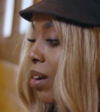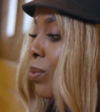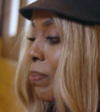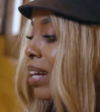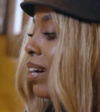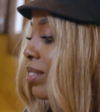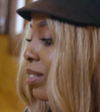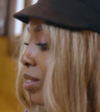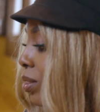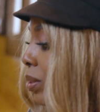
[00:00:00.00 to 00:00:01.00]
Oh my God,
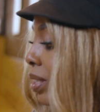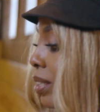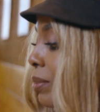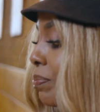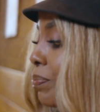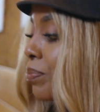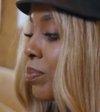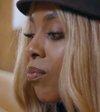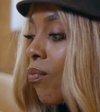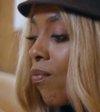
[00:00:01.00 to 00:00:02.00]
it's so good.
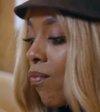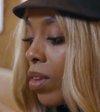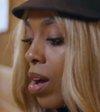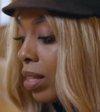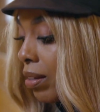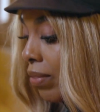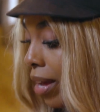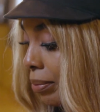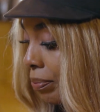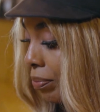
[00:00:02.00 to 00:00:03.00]
I love that.